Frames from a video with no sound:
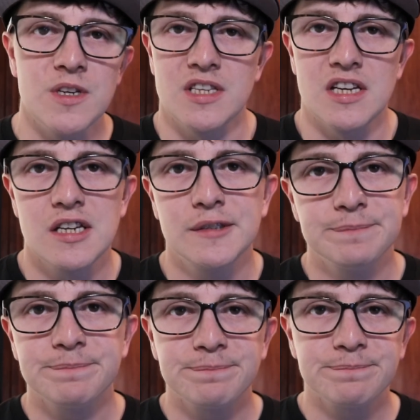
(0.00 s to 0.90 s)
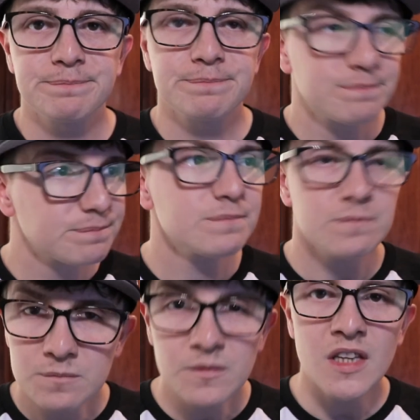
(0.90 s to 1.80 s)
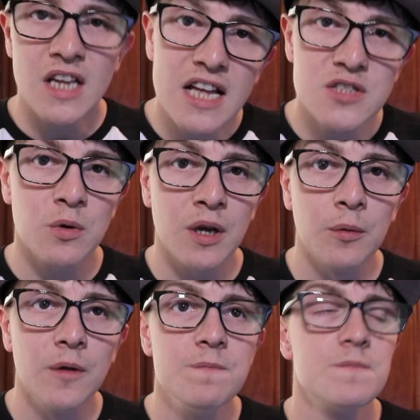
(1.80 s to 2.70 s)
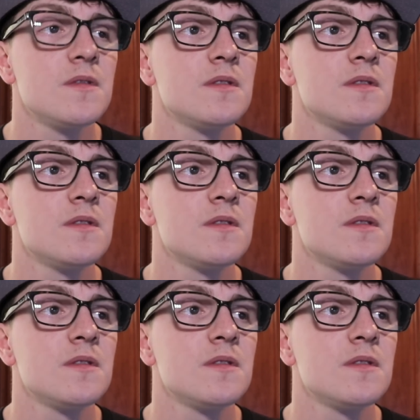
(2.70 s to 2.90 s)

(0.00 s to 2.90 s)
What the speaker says: Nintendo. That's what I want.